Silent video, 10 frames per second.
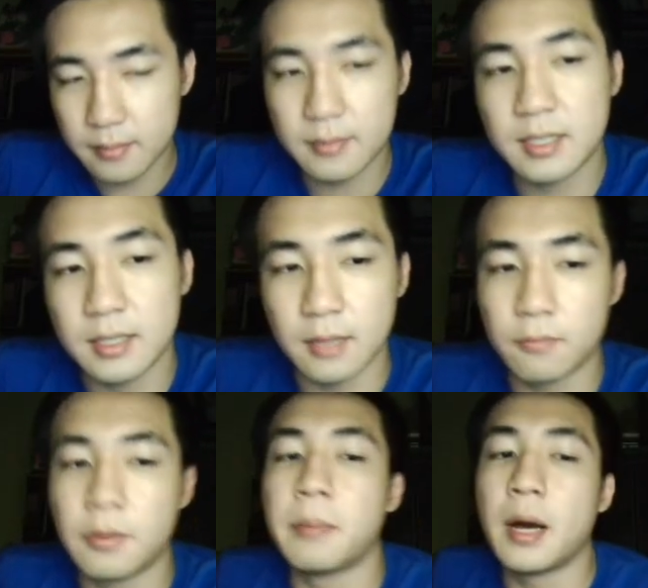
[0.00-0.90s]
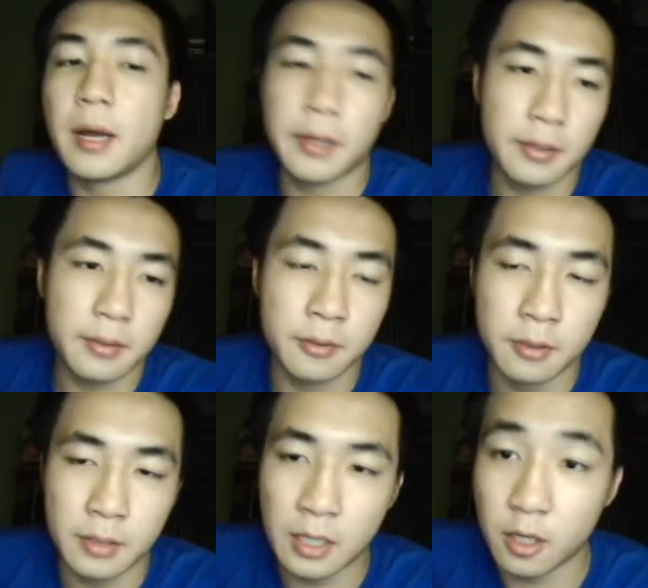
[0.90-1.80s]
state whereby, you
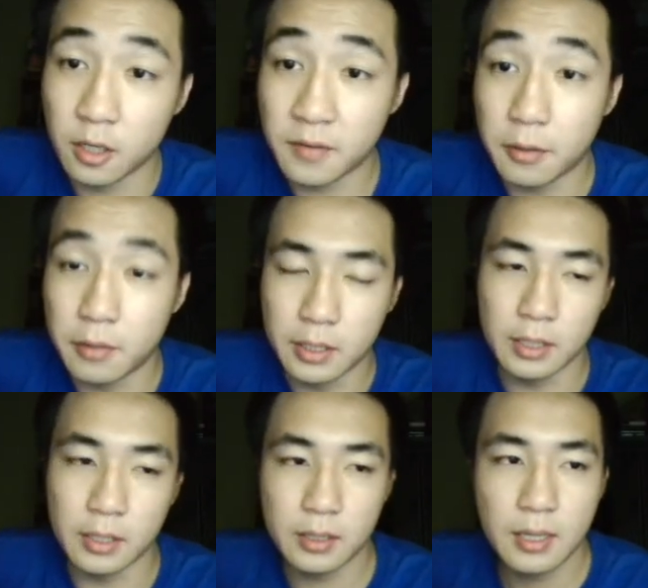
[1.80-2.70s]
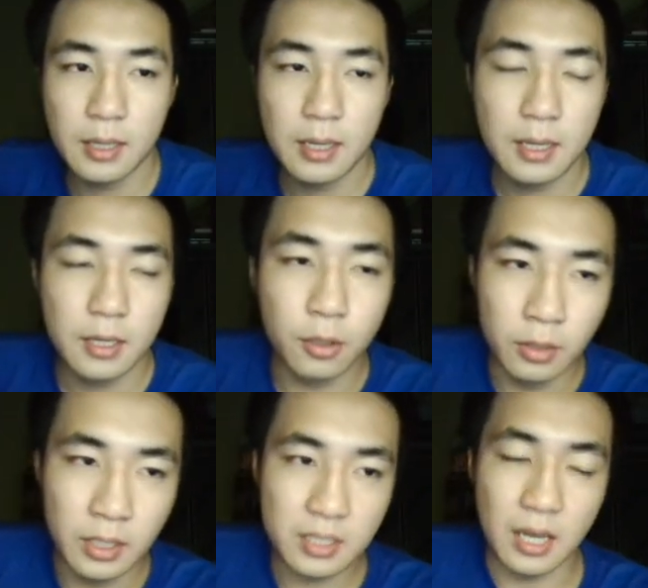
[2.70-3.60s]
know, a lot of our
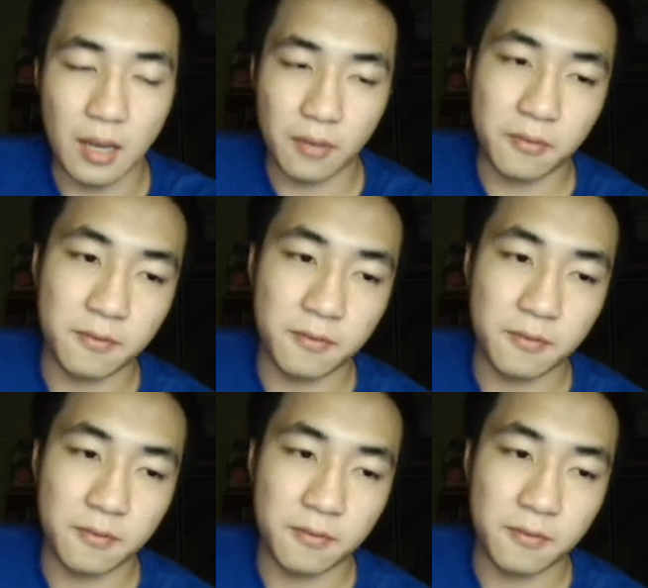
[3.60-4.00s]
units have